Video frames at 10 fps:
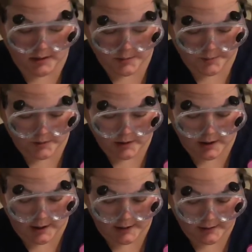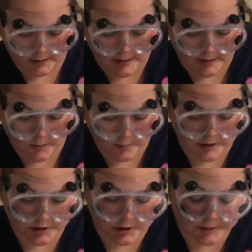apply light
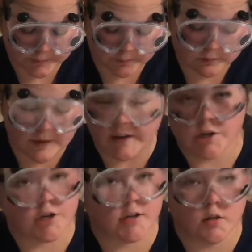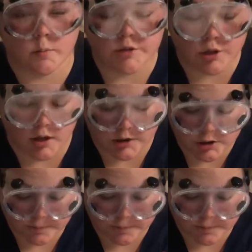pressure, making sure I don't massage.